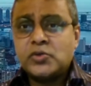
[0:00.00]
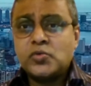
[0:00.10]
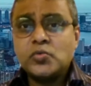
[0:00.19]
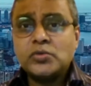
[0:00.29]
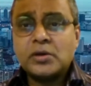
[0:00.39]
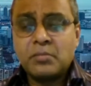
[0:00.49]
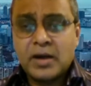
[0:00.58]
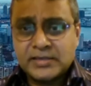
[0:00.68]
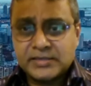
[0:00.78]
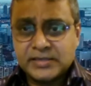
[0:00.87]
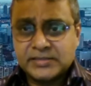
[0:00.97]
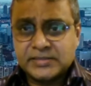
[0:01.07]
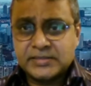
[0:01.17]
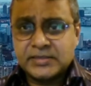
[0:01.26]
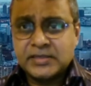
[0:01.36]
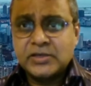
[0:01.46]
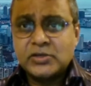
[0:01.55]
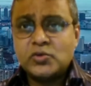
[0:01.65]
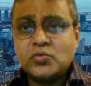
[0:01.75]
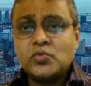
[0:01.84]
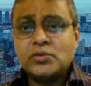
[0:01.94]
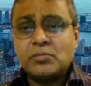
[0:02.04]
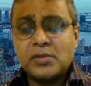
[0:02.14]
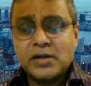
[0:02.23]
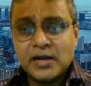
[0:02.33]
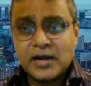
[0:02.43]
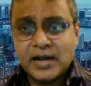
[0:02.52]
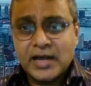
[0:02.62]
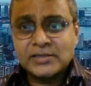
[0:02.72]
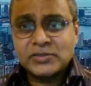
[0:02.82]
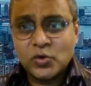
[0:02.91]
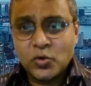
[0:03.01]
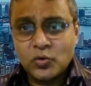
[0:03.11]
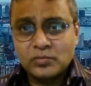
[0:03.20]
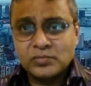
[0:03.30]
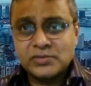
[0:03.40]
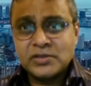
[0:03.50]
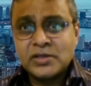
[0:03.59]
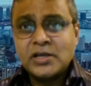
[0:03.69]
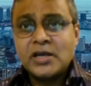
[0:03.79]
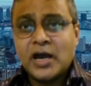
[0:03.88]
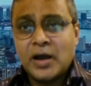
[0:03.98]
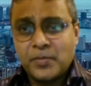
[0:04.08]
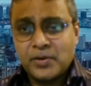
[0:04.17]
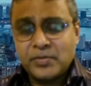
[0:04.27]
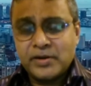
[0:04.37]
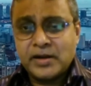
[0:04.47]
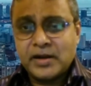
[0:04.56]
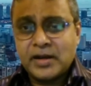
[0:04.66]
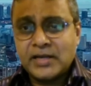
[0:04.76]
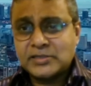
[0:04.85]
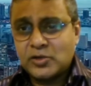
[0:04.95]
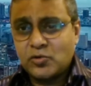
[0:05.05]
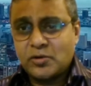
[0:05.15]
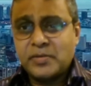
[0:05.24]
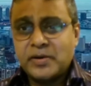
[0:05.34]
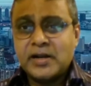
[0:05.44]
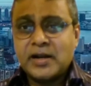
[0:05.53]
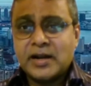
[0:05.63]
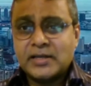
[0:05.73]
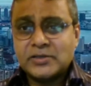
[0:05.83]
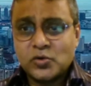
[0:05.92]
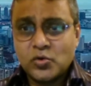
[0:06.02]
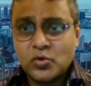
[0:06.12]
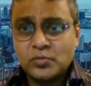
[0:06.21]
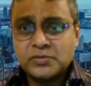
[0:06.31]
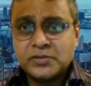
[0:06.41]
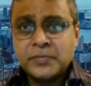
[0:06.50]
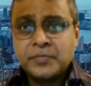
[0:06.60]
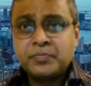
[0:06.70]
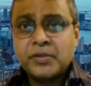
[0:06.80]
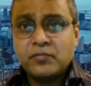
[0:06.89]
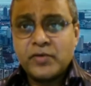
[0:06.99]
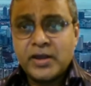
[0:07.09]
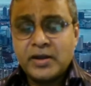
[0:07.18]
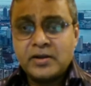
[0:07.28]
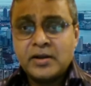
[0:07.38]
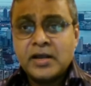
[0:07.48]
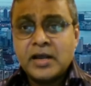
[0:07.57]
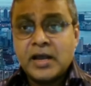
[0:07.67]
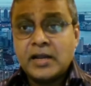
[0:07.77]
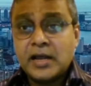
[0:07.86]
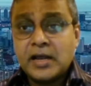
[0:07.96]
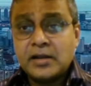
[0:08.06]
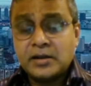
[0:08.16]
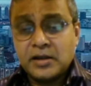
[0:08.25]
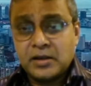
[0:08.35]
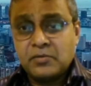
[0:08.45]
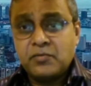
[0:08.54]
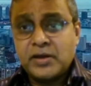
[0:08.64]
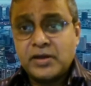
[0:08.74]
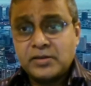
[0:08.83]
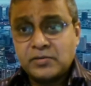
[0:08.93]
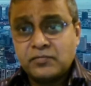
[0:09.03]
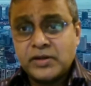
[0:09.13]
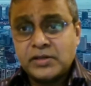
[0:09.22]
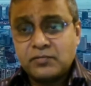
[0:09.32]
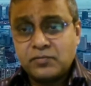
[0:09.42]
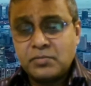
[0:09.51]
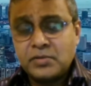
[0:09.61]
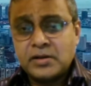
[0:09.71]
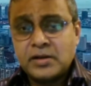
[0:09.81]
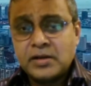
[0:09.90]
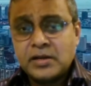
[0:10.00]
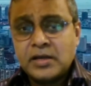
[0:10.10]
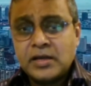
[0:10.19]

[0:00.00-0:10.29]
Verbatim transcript: to the masses, to the middle class homes, upper middle class, lower middle class homes, where and and uh, where the where the women